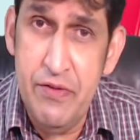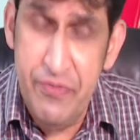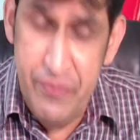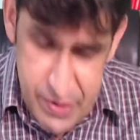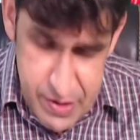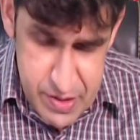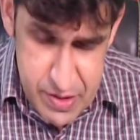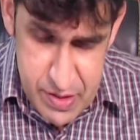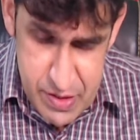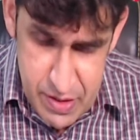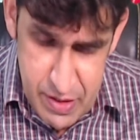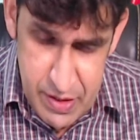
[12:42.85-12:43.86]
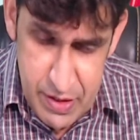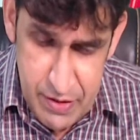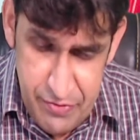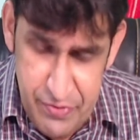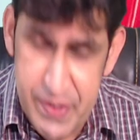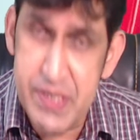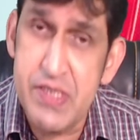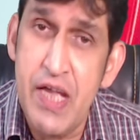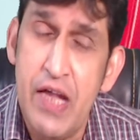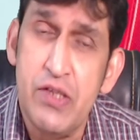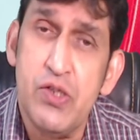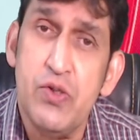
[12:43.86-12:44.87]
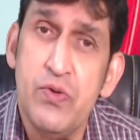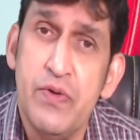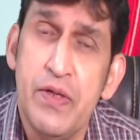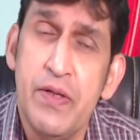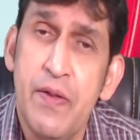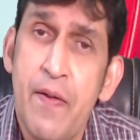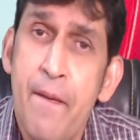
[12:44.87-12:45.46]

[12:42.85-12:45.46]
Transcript: first century,